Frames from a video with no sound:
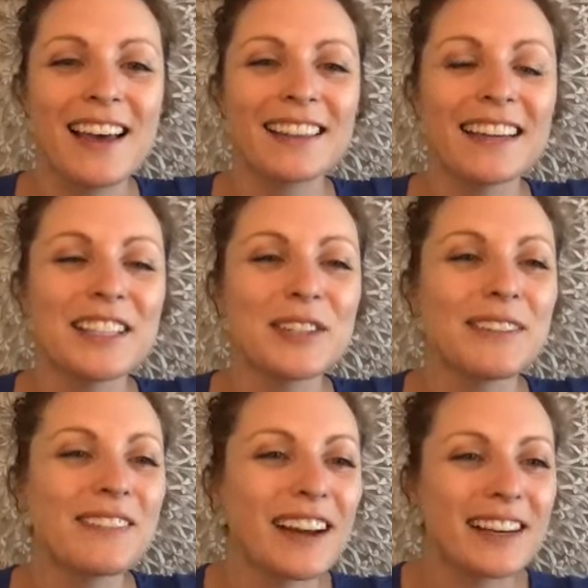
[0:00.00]
like to
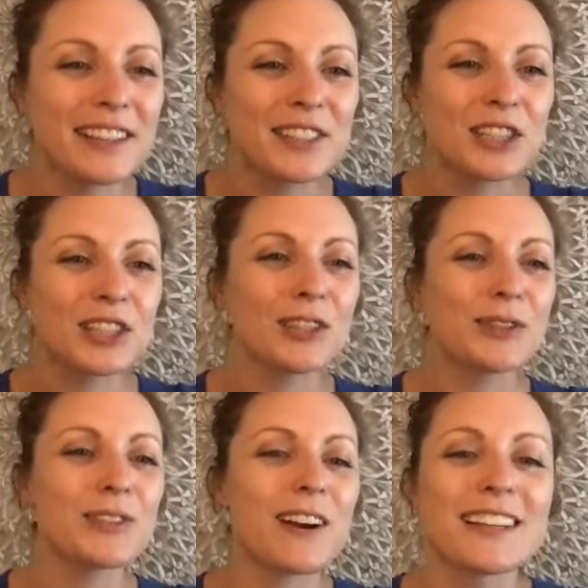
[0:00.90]
invite us to
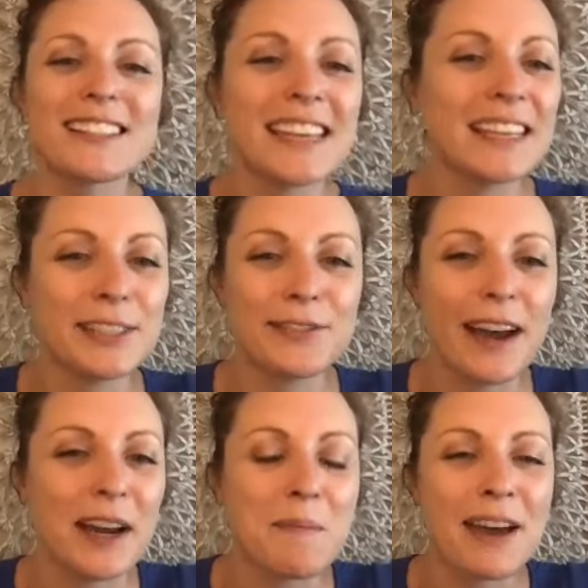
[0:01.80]
use our
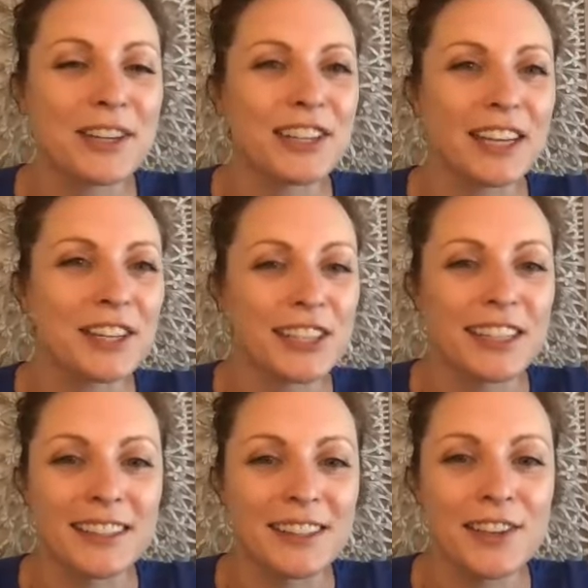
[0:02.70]
sanctified
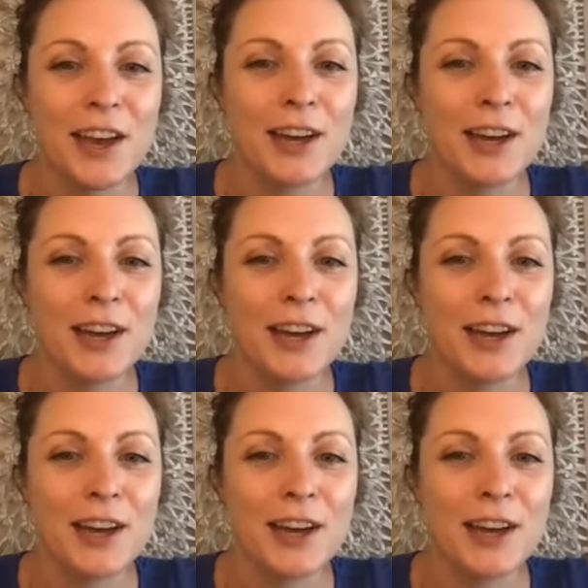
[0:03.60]
imaginations